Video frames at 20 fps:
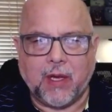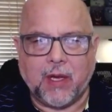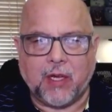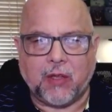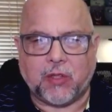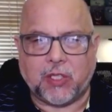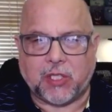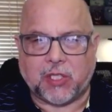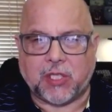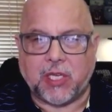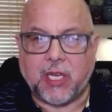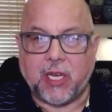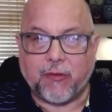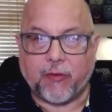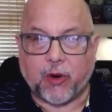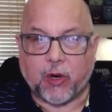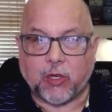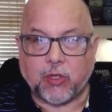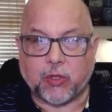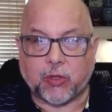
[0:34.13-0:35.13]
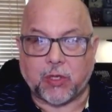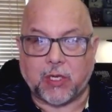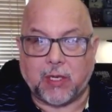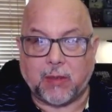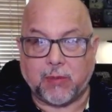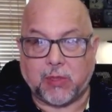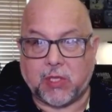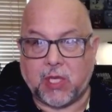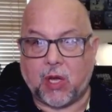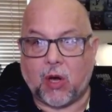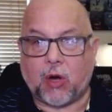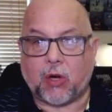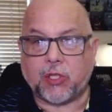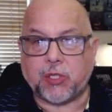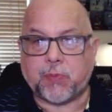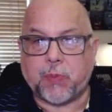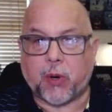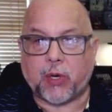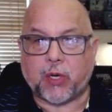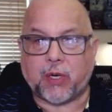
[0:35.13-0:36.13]
The seed of our dreams, the
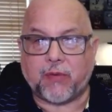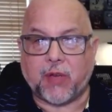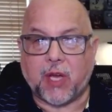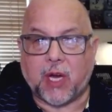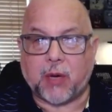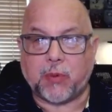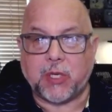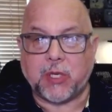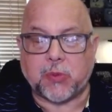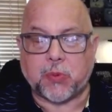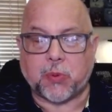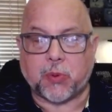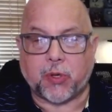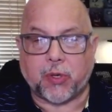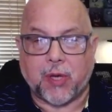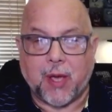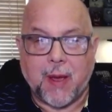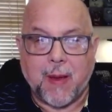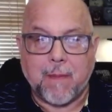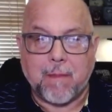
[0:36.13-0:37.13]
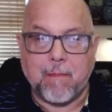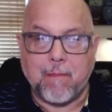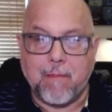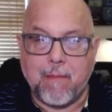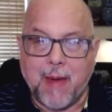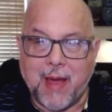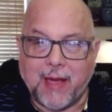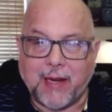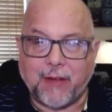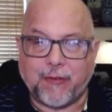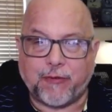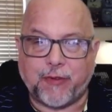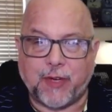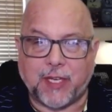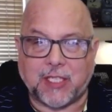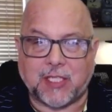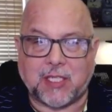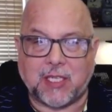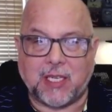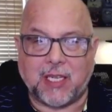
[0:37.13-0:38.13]
allspark of Yahweh's word
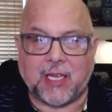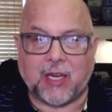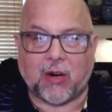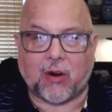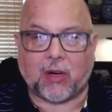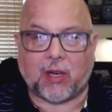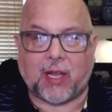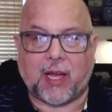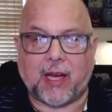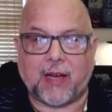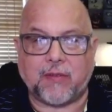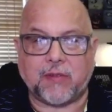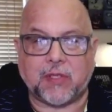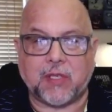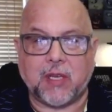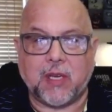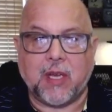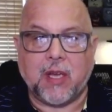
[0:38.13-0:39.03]
manifested in our lives,